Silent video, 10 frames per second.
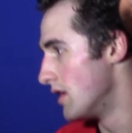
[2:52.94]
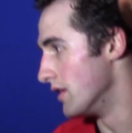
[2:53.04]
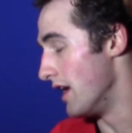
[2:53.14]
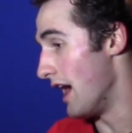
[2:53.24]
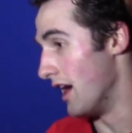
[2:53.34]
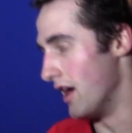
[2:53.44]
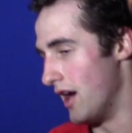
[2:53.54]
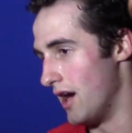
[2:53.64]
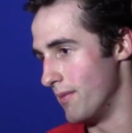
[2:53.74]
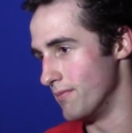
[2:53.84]

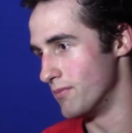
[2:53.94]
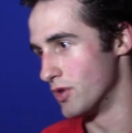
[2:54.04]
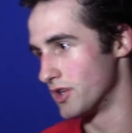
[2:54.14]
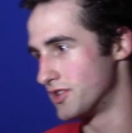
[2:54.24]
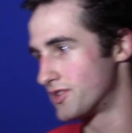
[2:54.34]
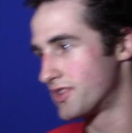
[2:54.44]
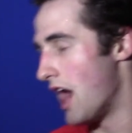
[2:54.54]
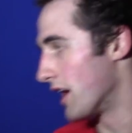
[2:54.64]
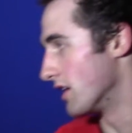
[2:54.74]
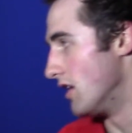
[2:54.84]
Yeah, we're
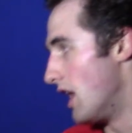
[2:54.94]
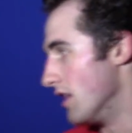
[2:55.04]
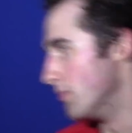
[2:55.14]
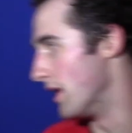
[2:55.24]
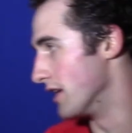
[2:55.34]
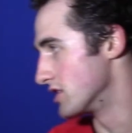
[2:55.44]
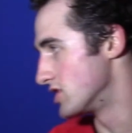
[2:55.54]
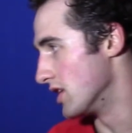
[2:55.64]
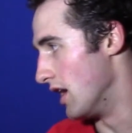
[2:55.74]
talking a lot on the bench.